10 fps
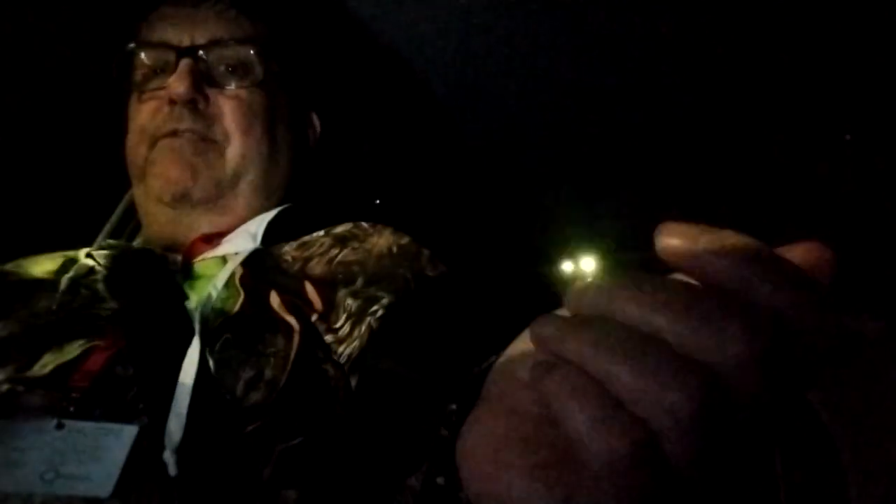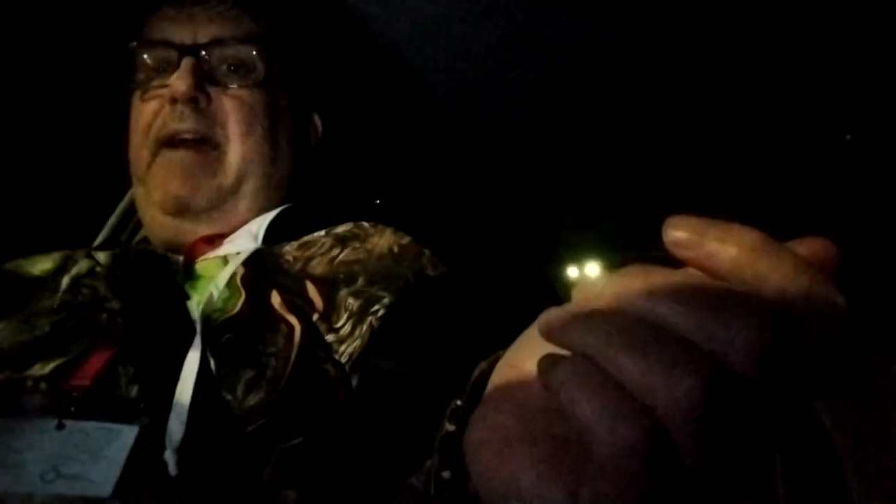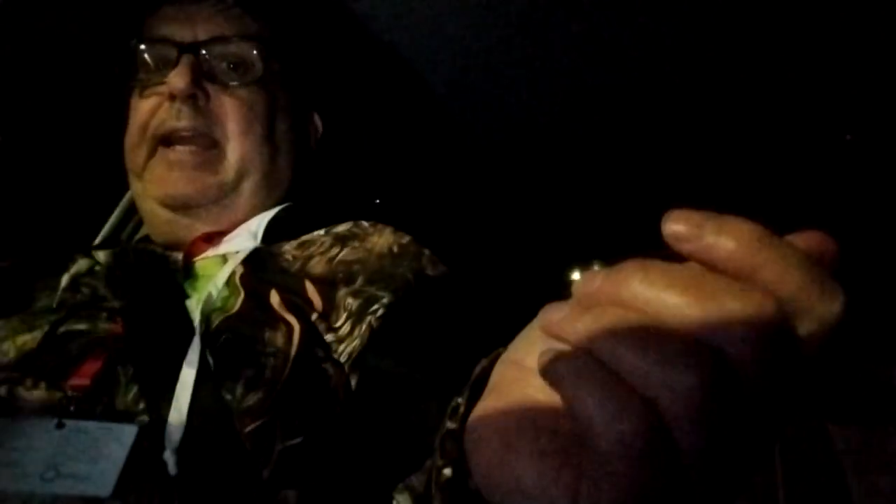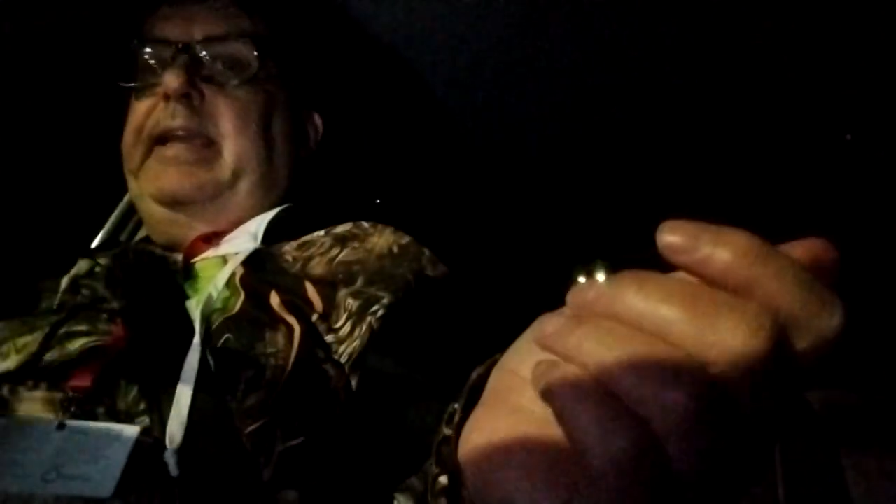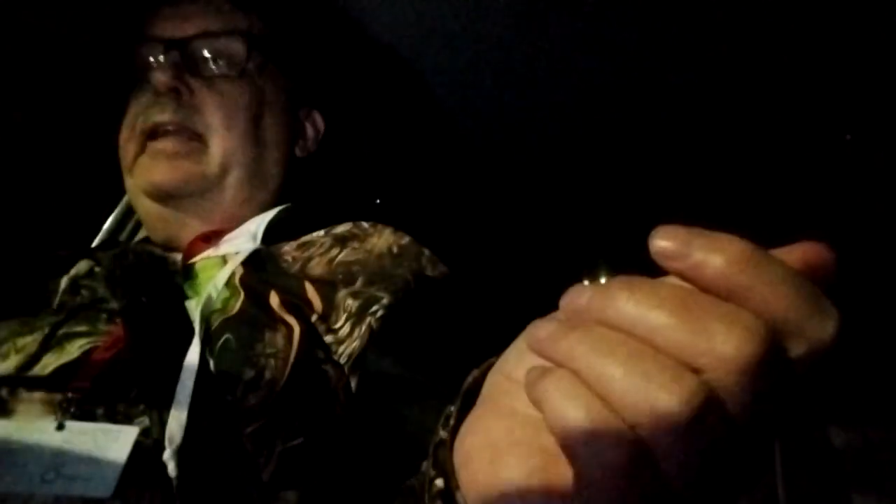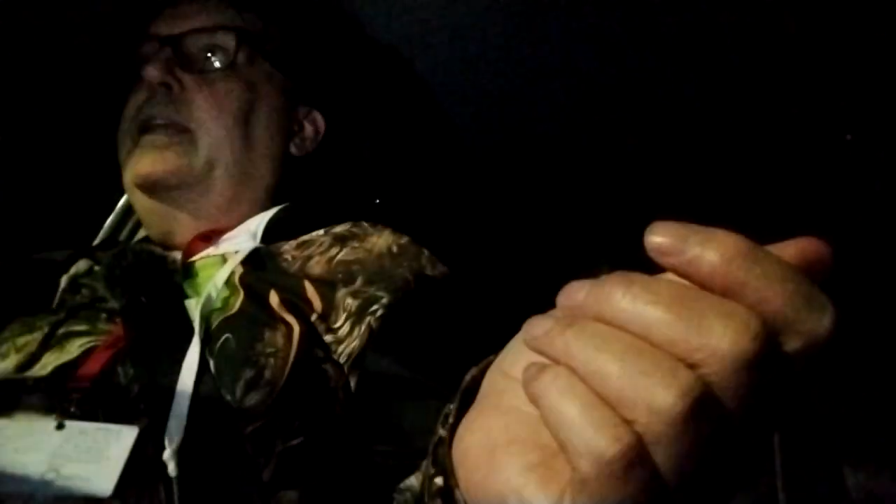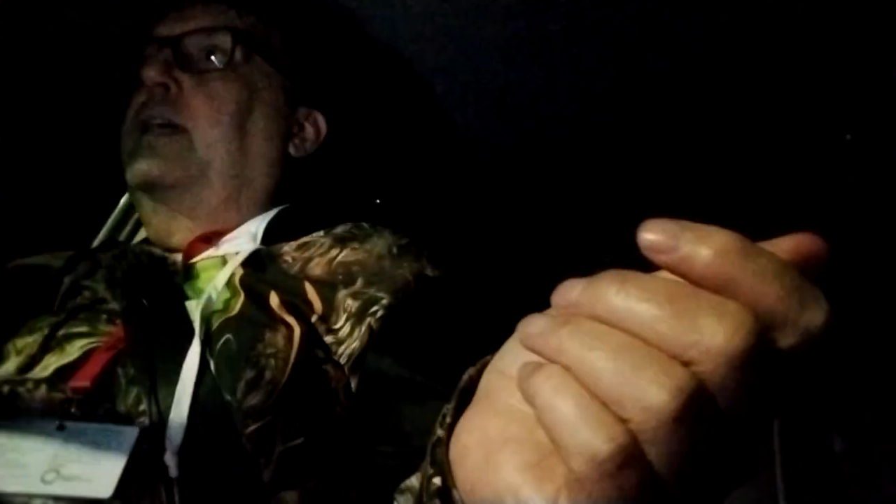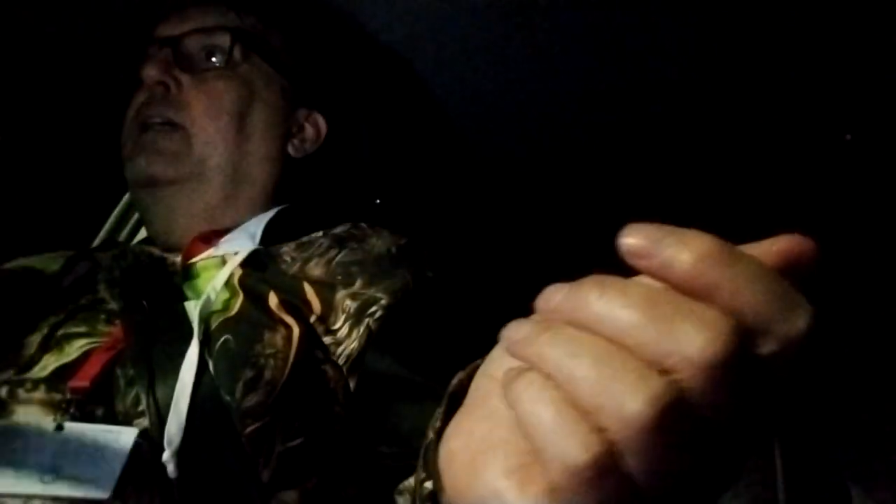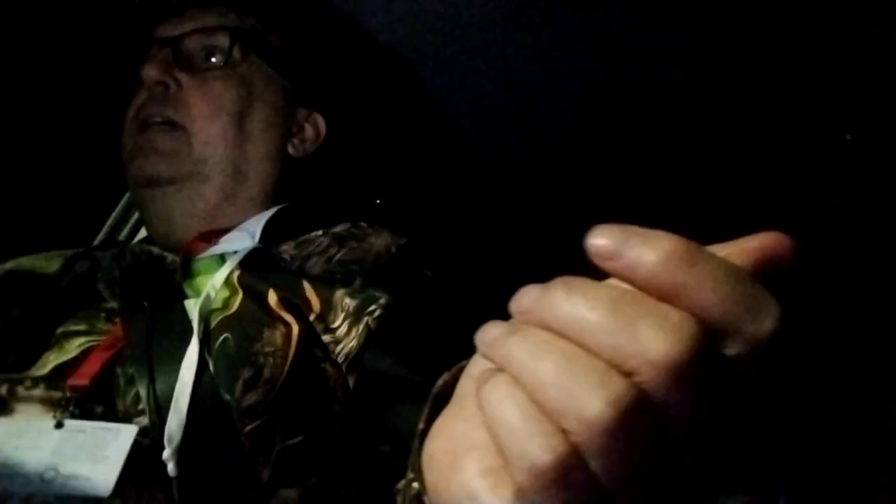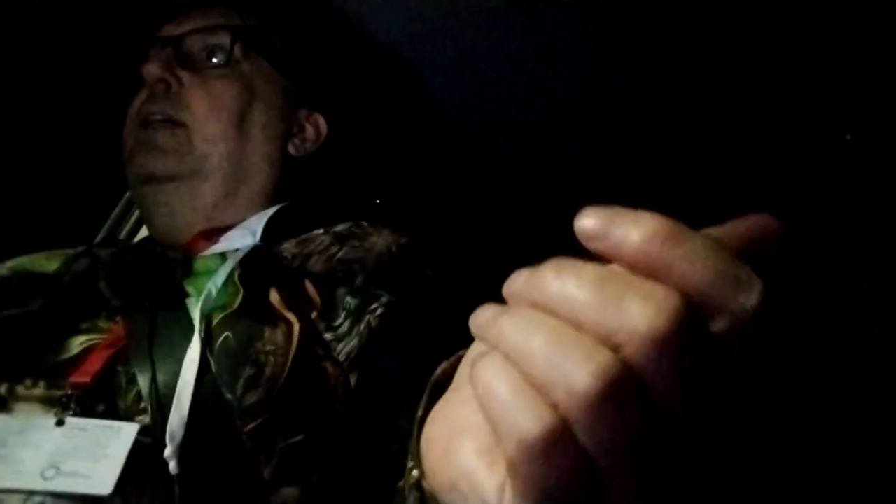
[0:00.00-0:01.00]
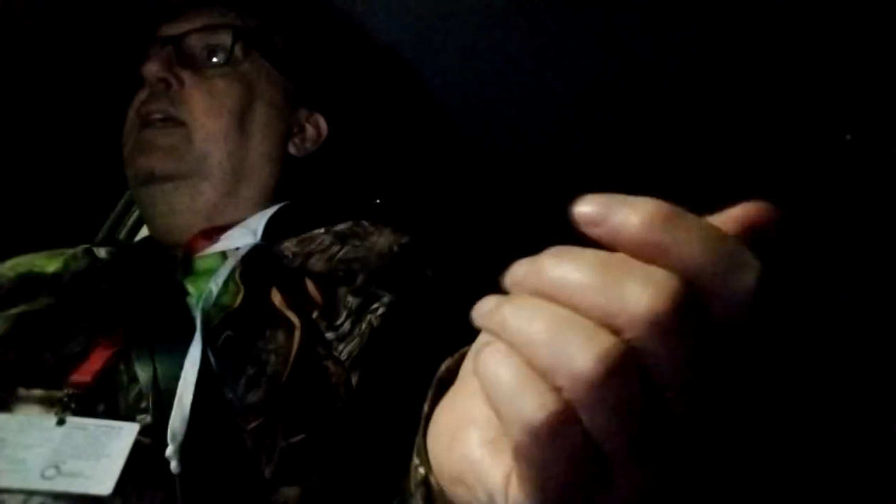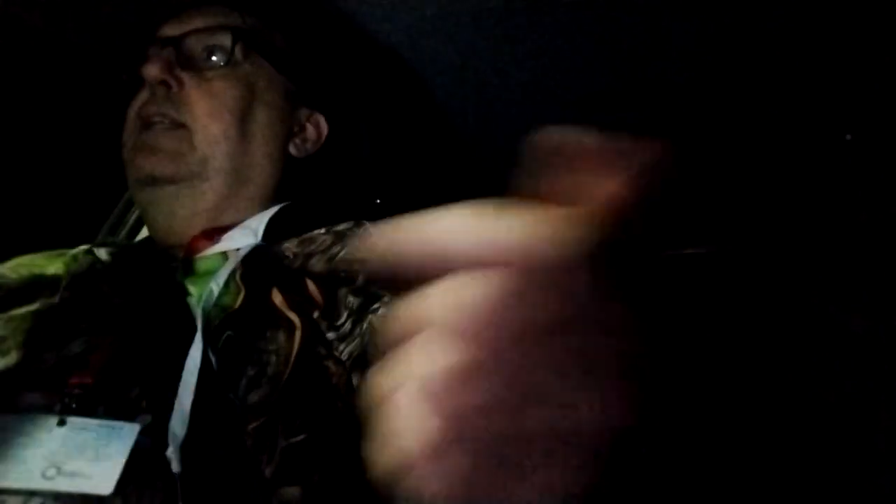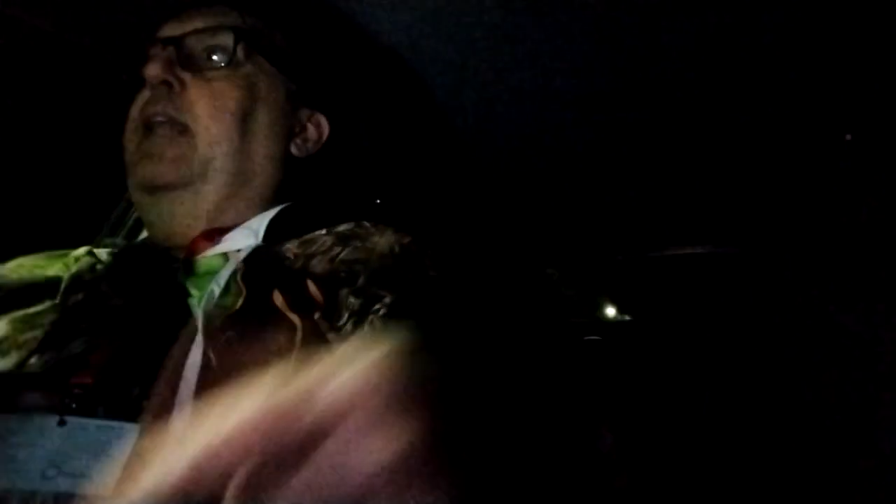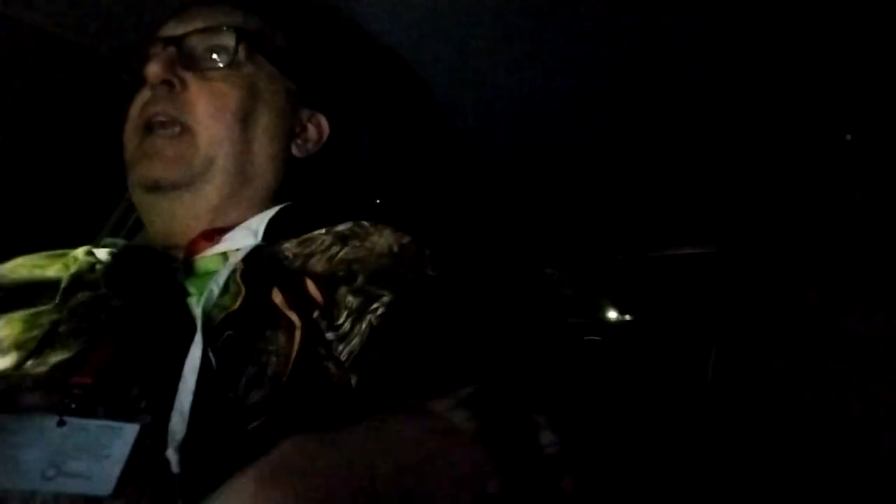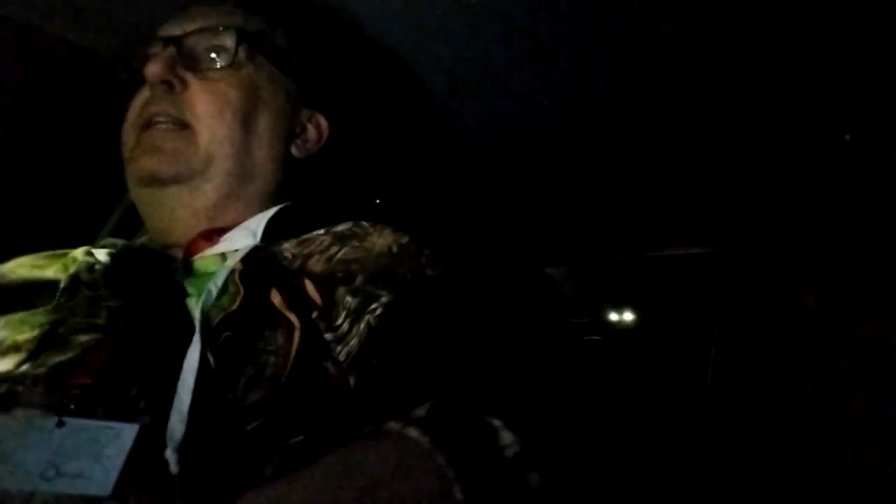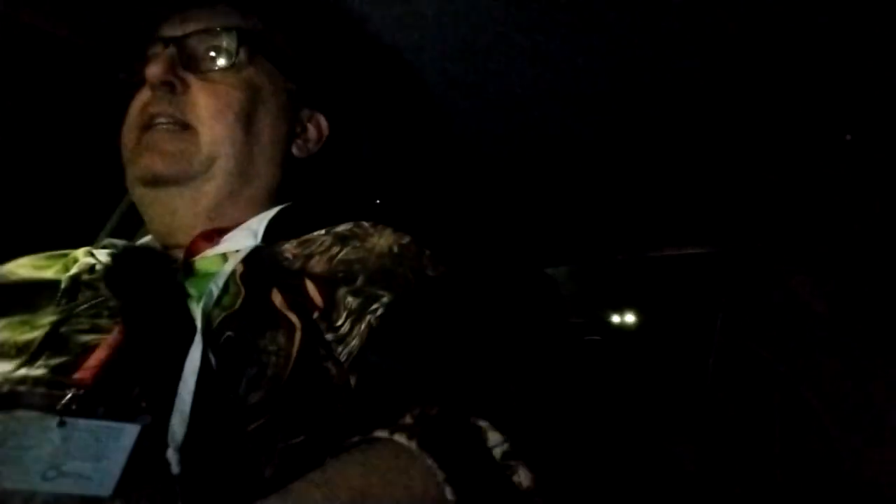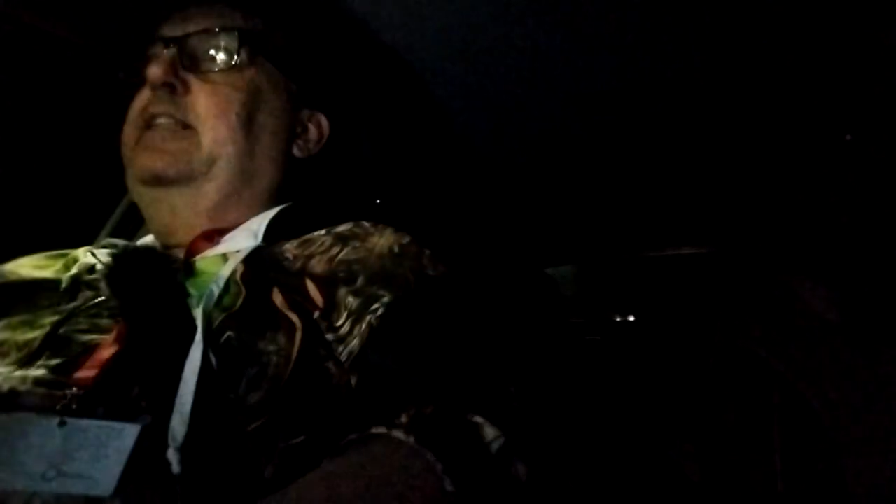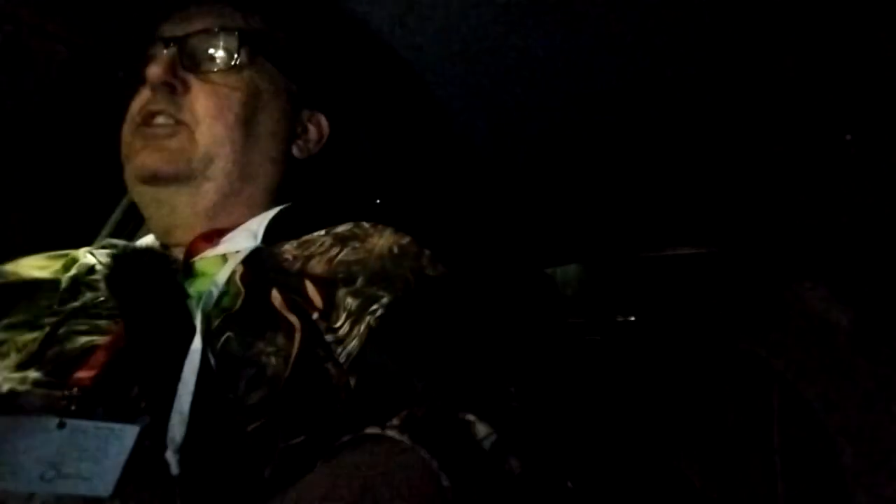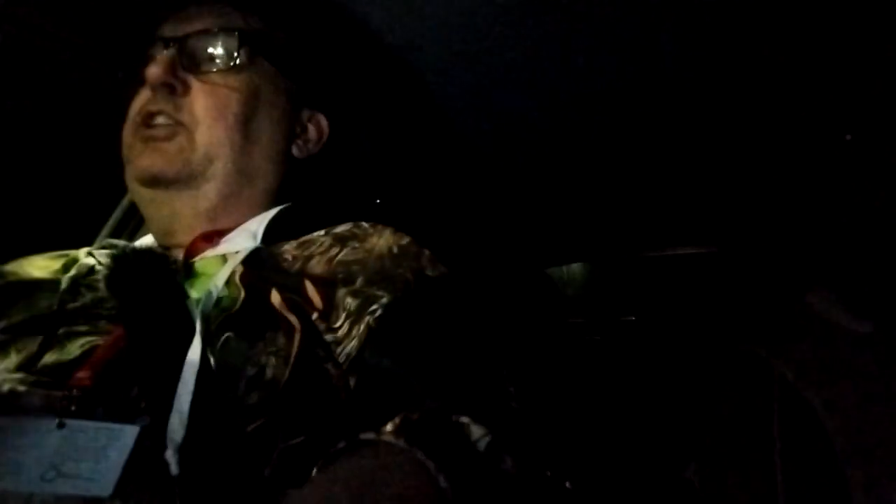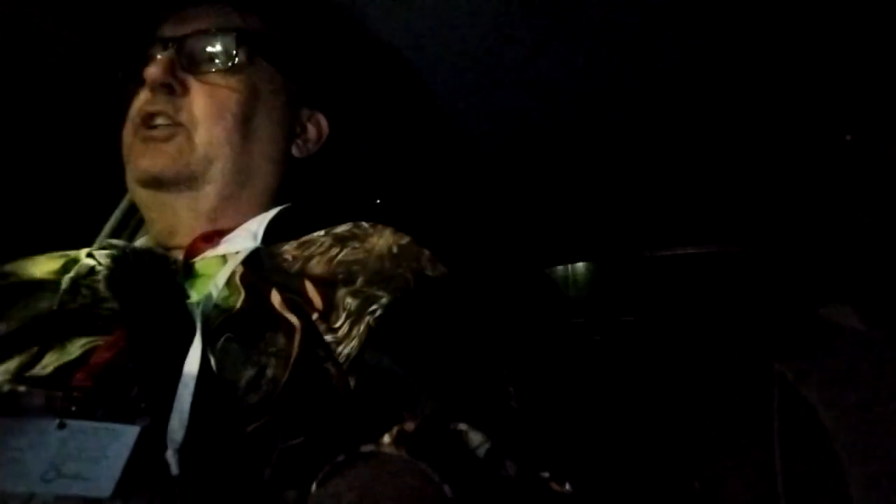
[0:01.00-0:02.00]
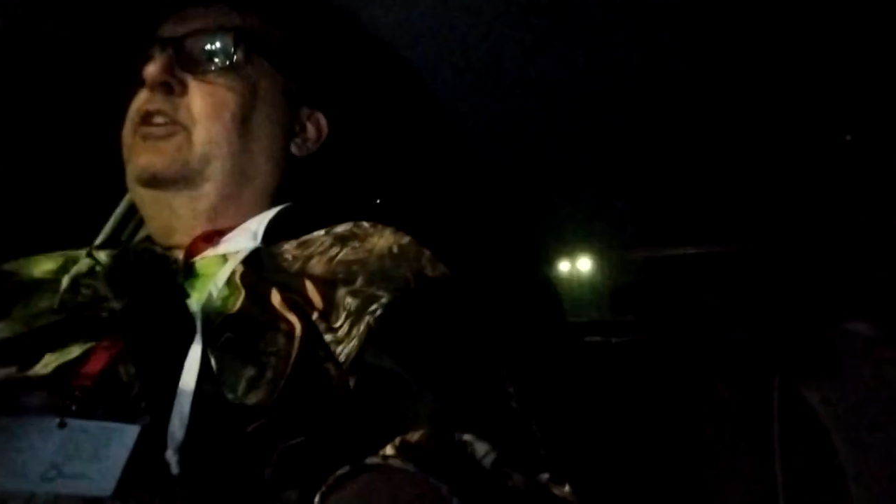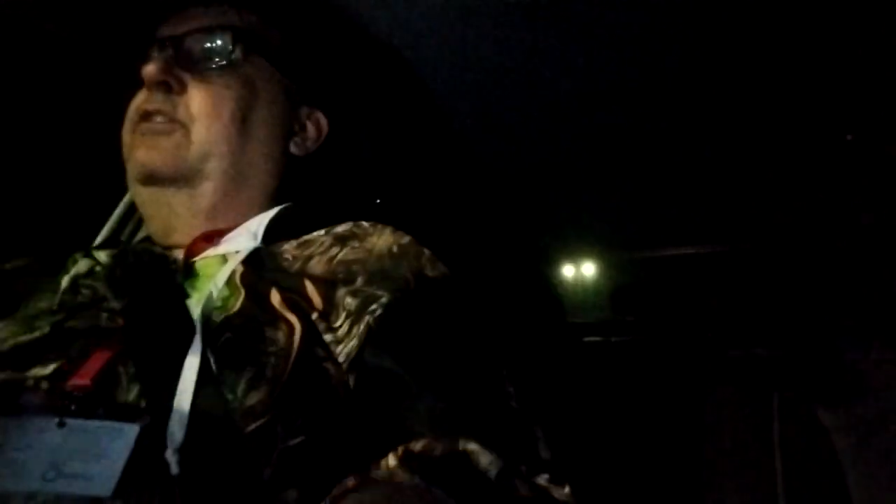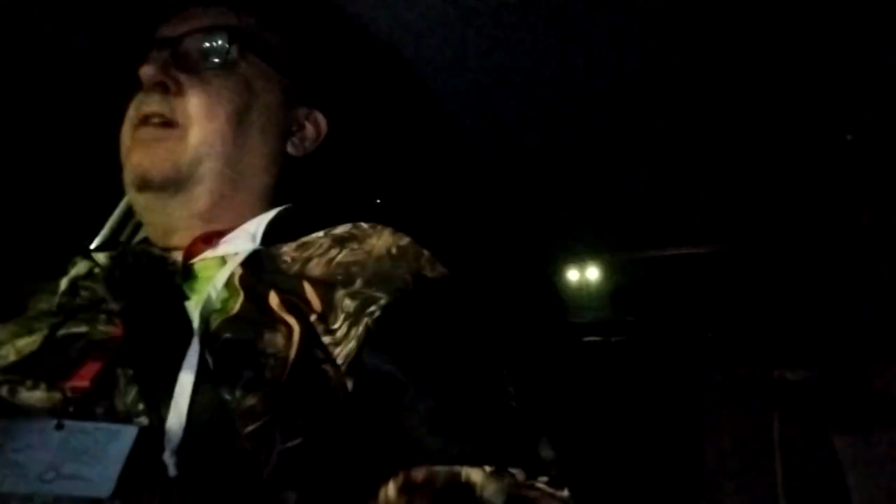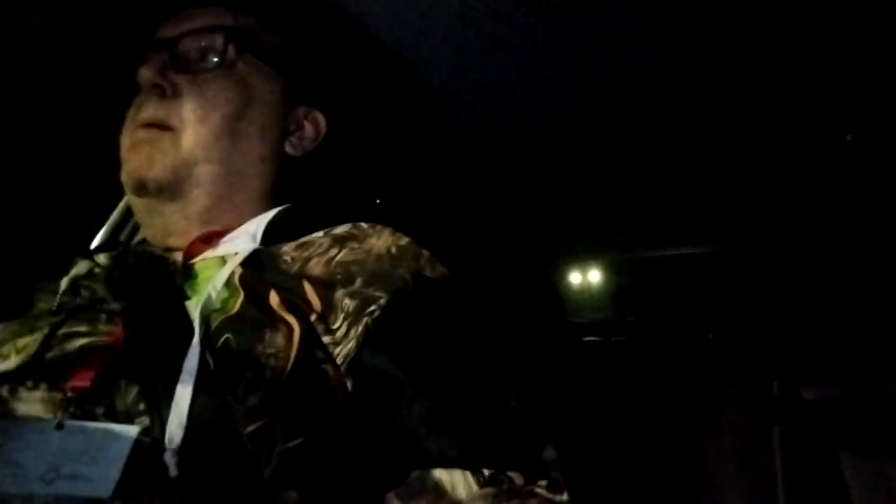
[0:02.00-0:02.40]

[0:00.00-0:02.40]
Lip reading: rain than it is to